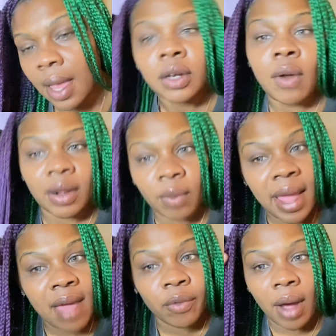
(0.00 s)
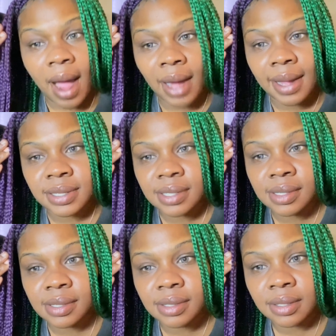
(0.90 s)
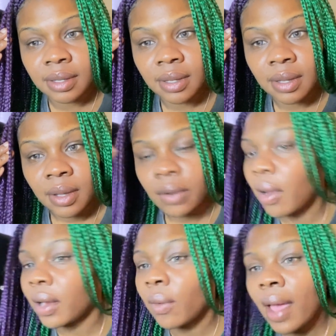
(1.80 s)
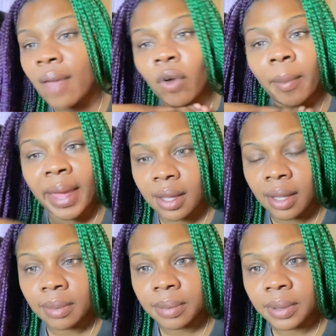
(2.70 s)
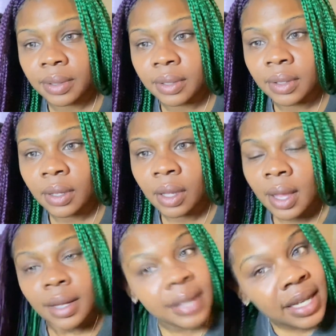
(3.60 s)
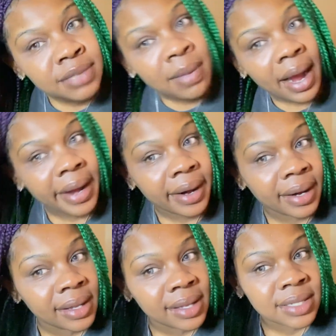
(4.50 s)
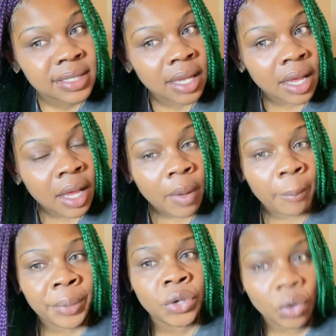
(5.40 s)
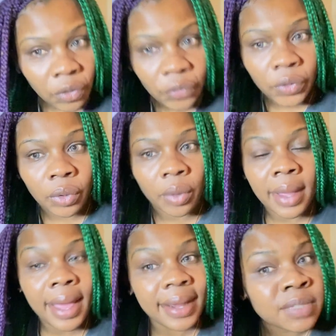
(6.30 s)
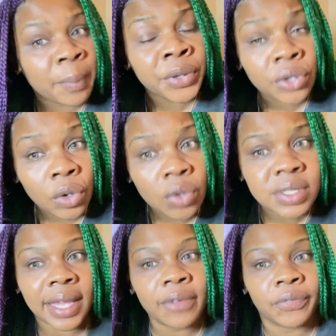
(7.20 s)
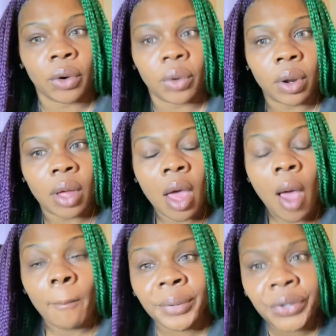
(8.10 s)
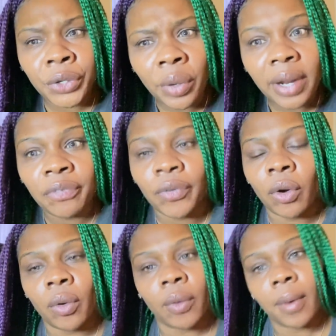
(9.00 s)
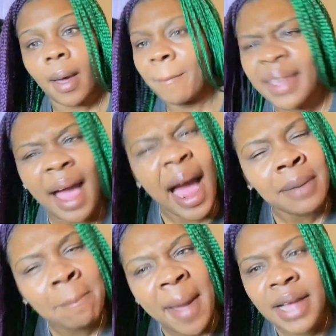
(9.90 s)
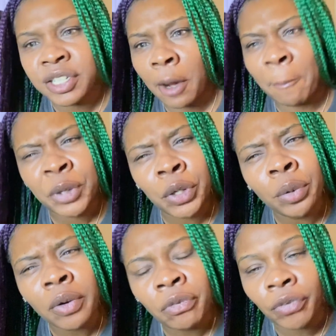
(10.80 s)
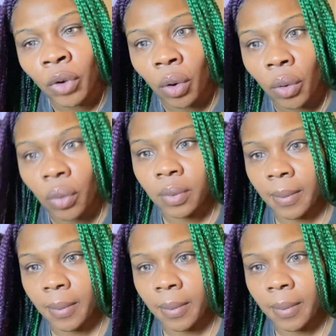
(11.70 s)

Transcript: No, I don't have on eyelashes. No, I don't have on makeup. Yes, my hair is beautiful. It is beautiful. Beautiful. Beyond measure. Beautiful.